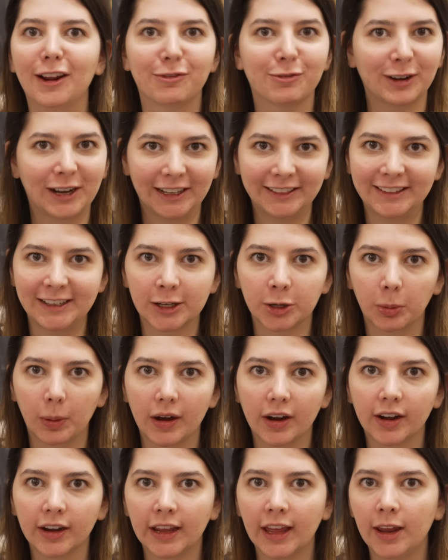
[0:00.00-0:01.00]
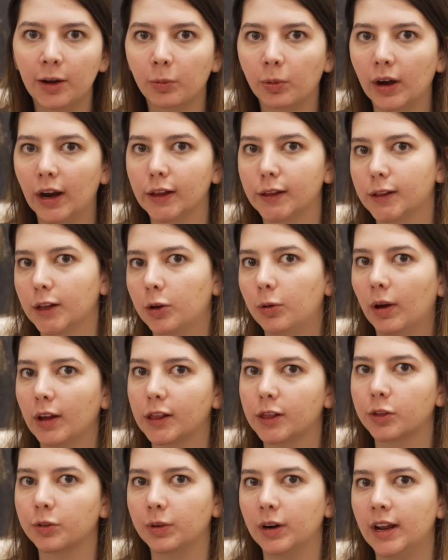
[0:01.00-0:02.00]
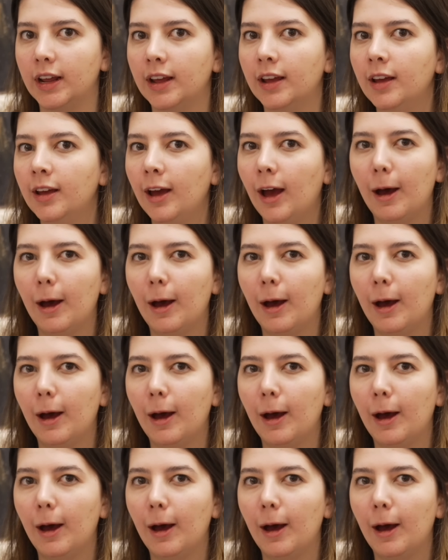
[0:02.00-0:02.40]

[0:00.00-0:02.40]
of forget that you're wearing it, whereas the Quest 3,